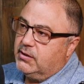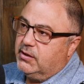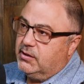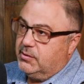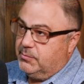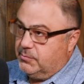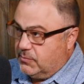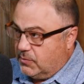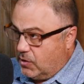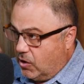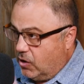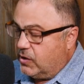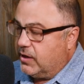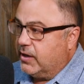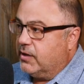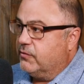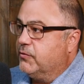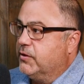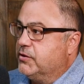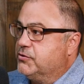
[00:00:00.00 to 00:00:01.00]
in our
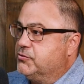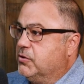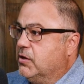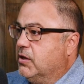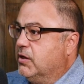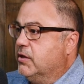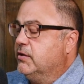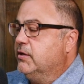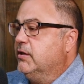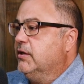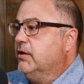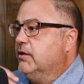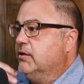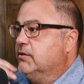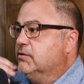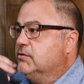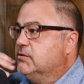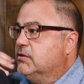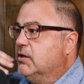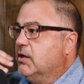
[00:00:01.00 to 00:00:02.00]
kind of restaurant,
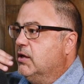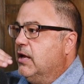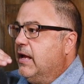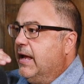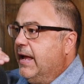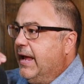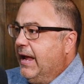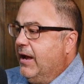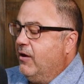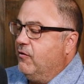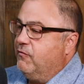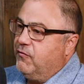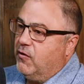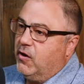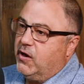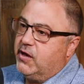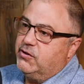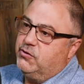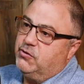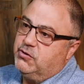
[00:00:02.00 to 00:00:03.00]
is how
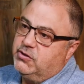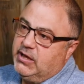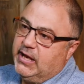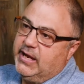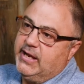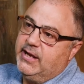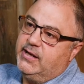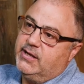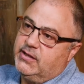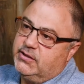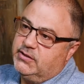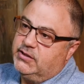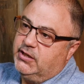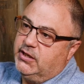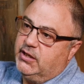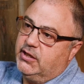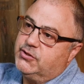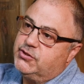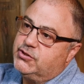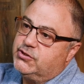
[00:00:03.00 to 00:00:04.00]
far can you take a
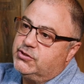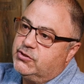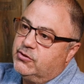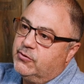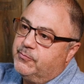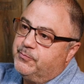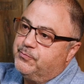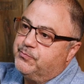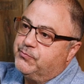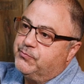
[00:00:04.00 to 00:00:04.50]
dish